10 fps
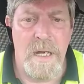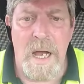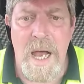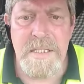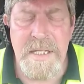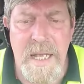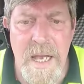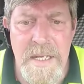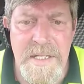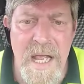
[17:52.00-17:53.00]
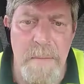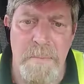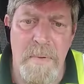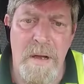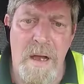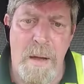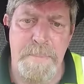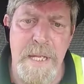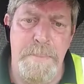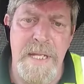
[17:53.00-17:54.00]
I asked the guy his name. I
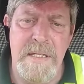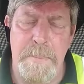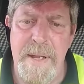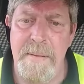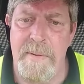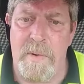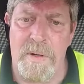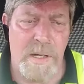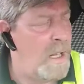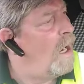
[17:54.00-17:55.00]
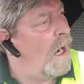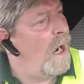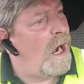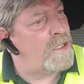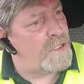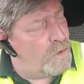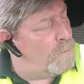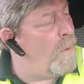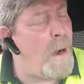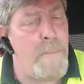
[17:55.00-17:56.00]
PP'd the paperwork. I
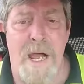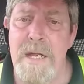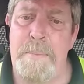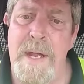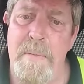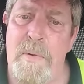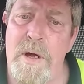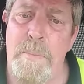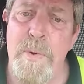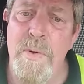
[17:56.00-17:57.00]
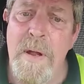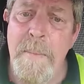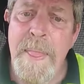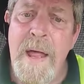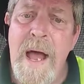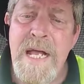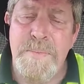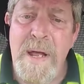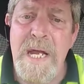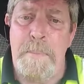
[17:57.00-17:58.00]
took my bit of the paperwork, I put
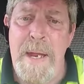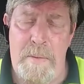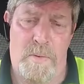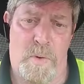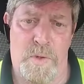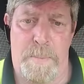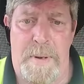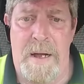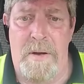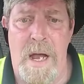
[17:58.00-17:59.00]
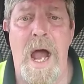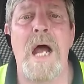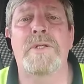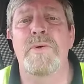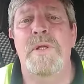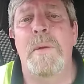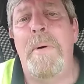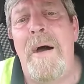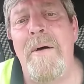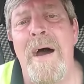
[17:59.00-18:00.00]
his bit of the paperwork on the pallet. I took the
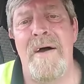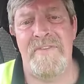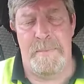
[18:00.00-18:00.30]
pallet off the